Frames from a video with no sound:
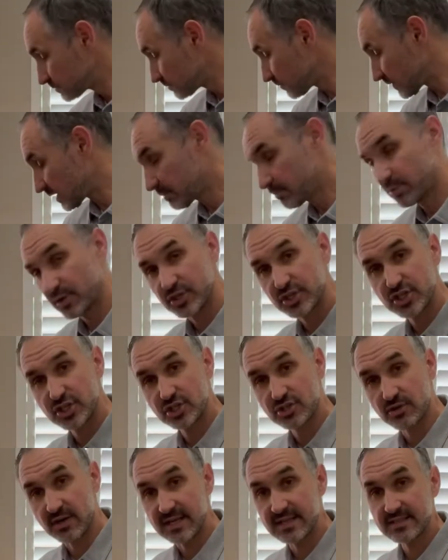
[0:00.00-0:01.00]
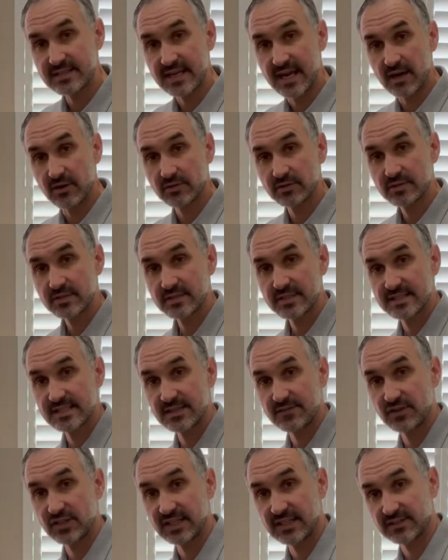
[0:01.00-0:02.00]
Push straight down. Let's see if
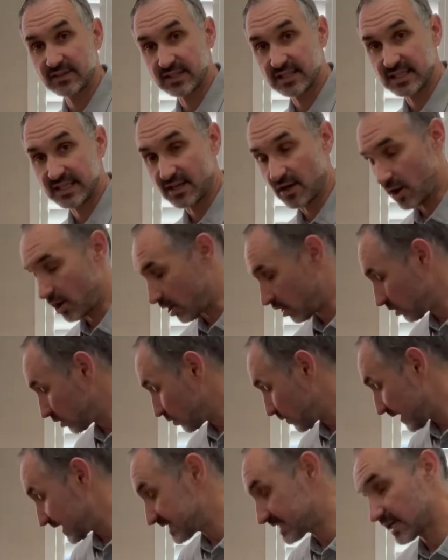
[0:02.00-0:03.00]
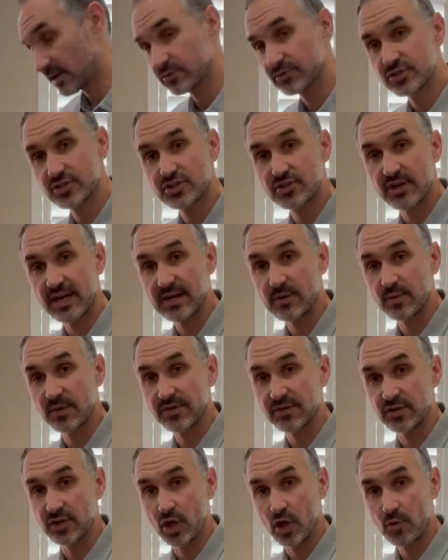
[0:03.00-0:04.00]
you can get the knee all the way down straight with
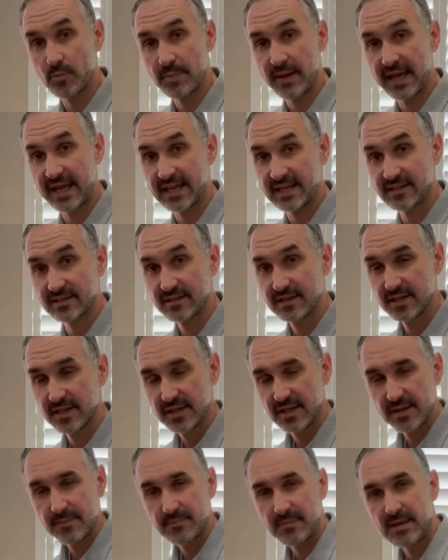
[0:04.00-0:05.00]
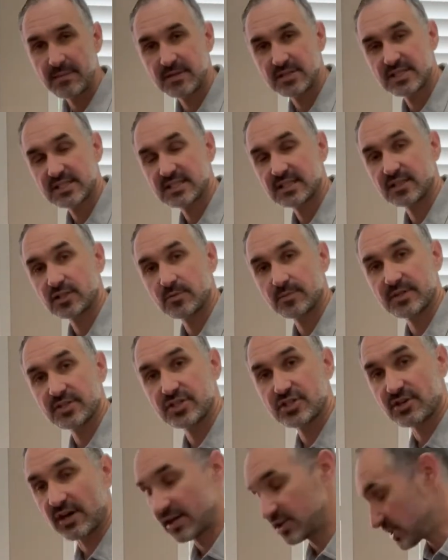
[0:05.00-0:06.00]
no pain. Maybe just a little bit of
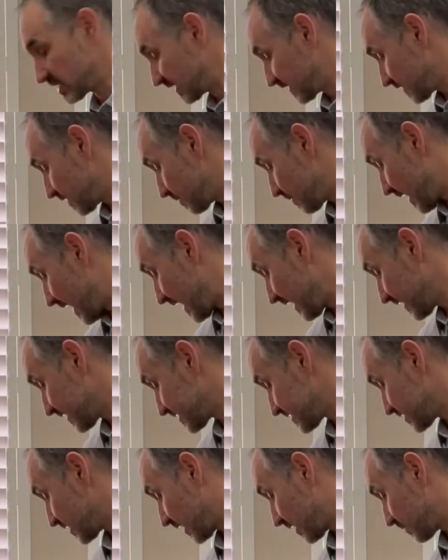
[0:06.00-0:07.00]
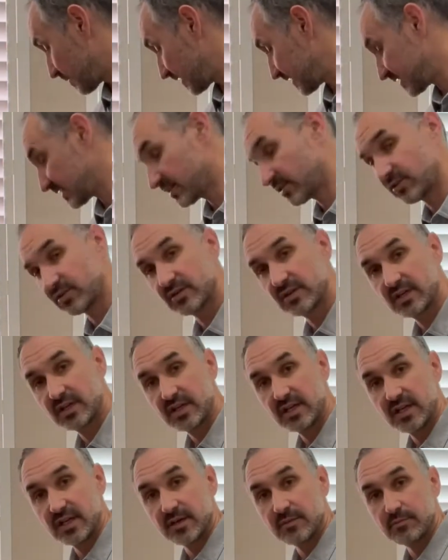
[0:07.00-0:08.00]
stretching in the back, it's not a big deal.
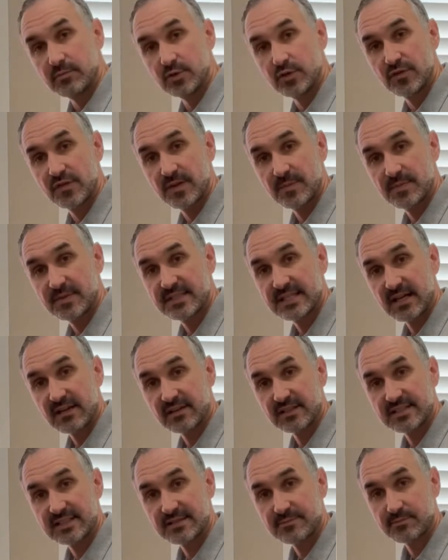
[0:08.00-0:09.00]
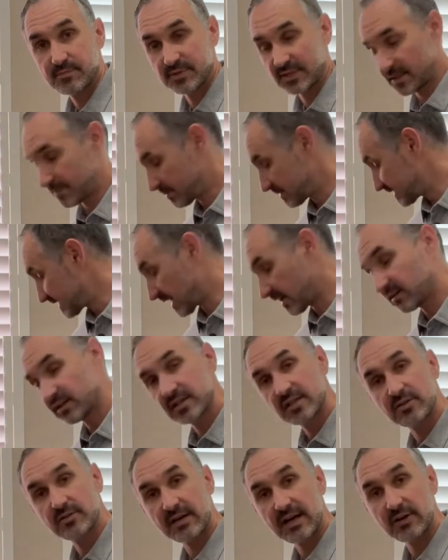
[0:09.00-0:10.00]
Move the
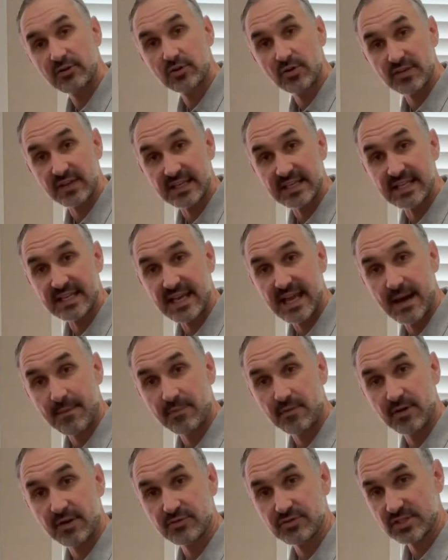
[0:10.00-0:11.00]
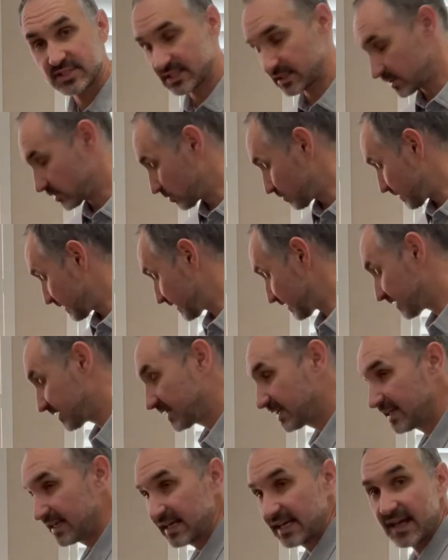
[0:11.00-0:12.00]
patella around, or the kneecap around just a little bit.
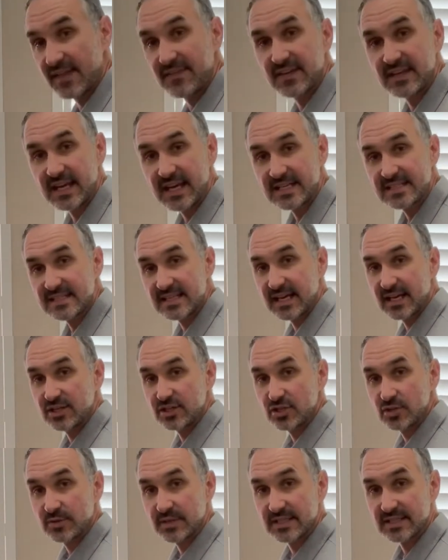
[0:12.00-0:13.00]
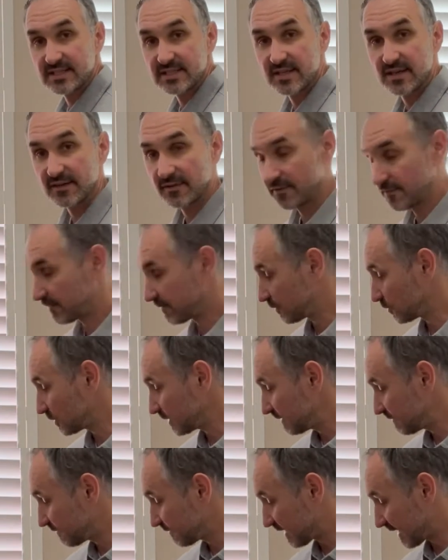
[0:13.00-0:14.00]
And the next thing I do is fully
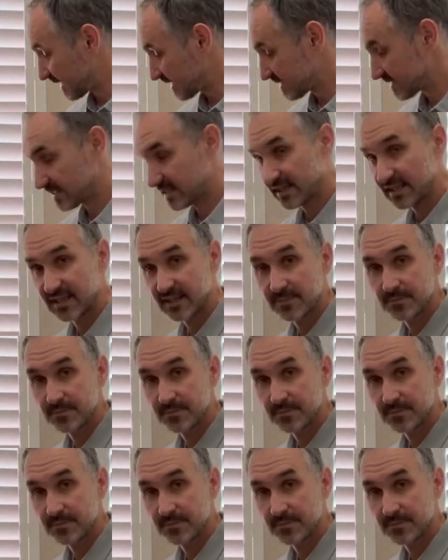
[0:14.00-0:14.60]
flex the knee